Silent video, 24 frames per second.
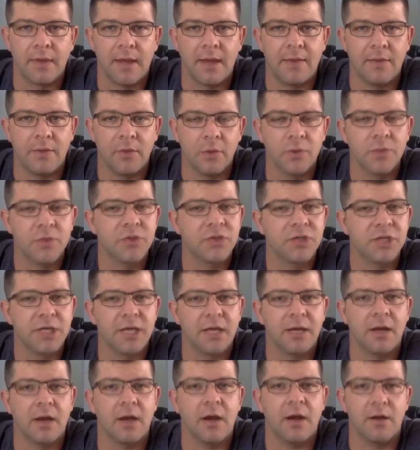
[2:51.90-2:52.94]
Those
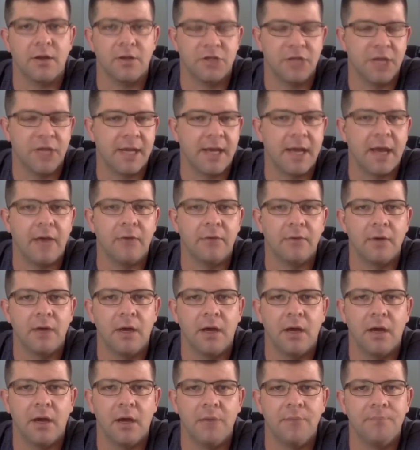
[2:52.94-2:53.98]
check
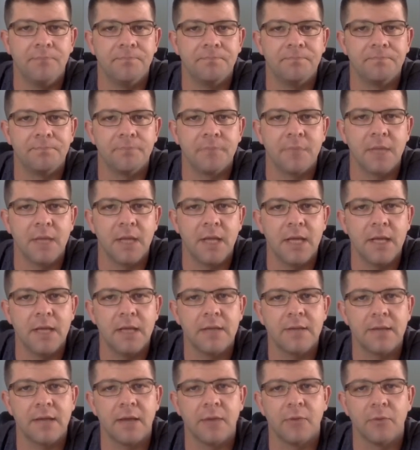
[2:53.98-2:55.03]
out.
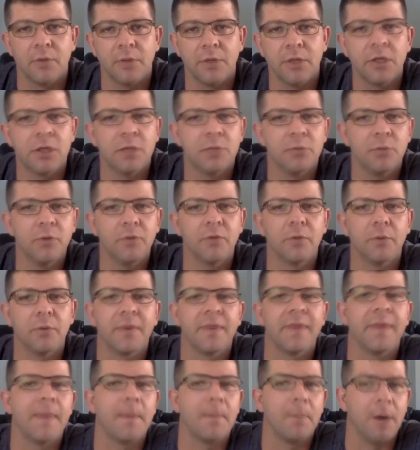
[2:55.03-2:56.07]
He's a really good mover
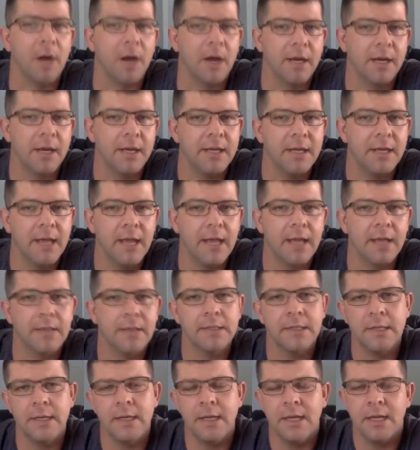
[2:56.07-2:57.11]
within the pocket, and
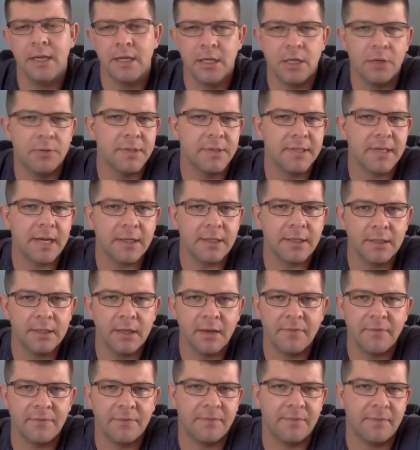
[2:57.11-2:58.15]
he's got
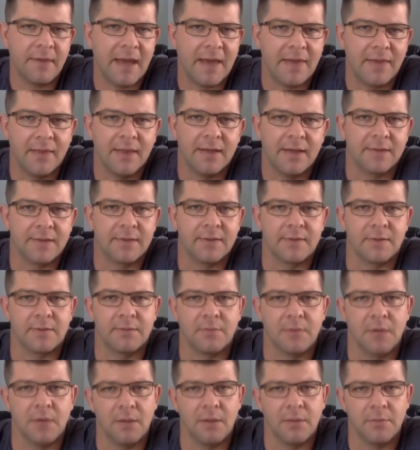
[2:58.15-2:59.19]
enough athleticism.
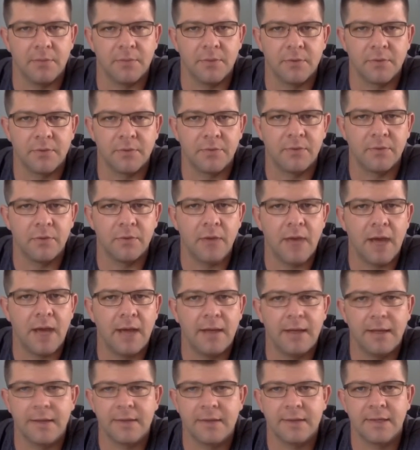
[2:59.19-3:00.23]
There's a few
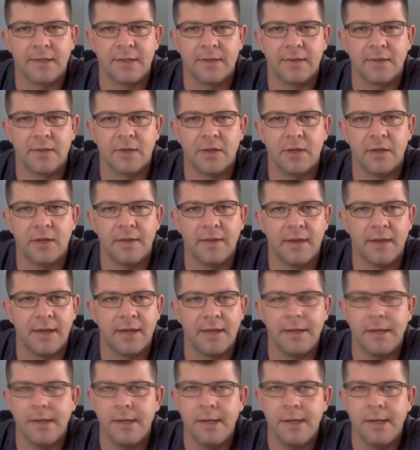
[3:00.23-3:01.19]
highlights that I saw that,